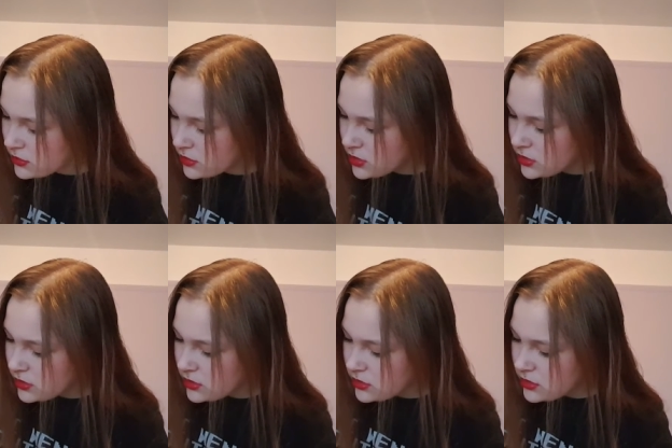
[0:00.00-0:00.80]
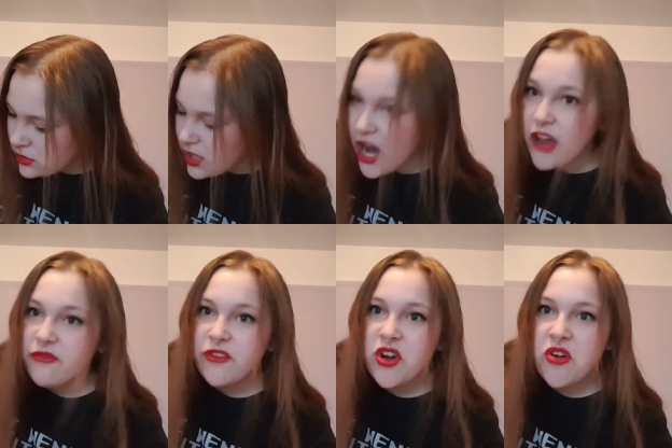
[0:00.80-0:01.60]
I've
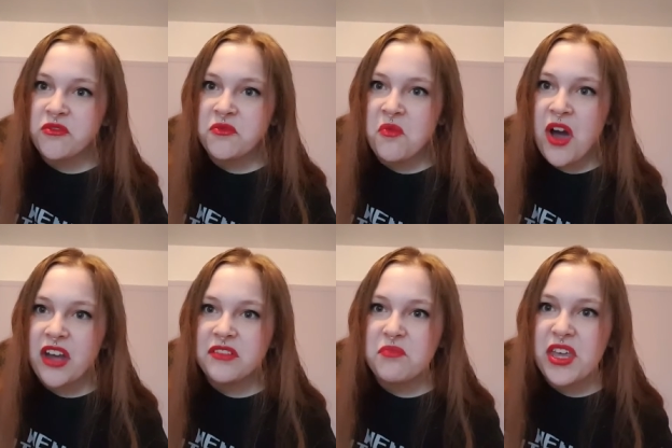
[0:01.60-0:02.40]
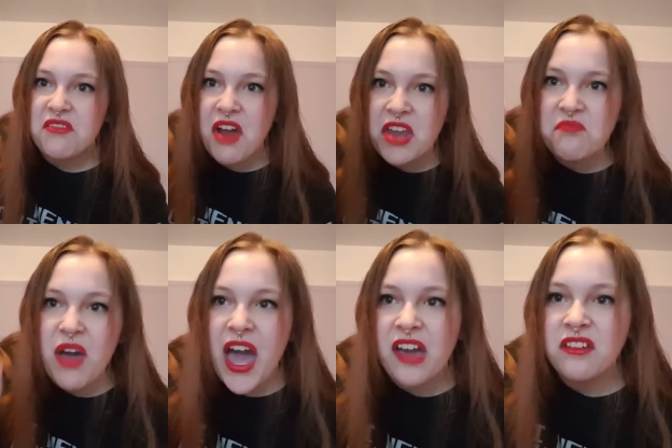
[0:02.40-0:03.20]
forgotten one. Be right
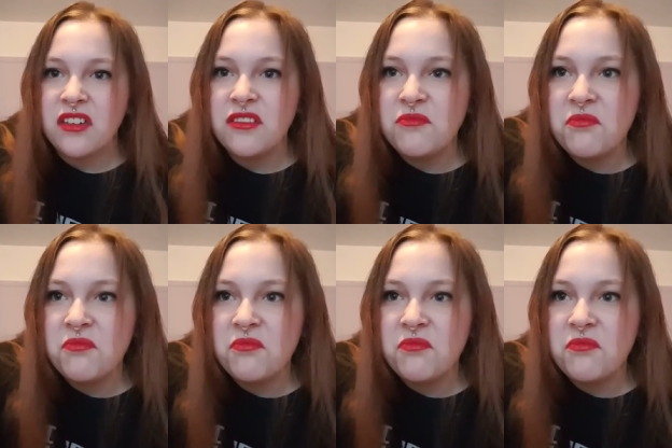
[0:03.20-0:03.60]
back.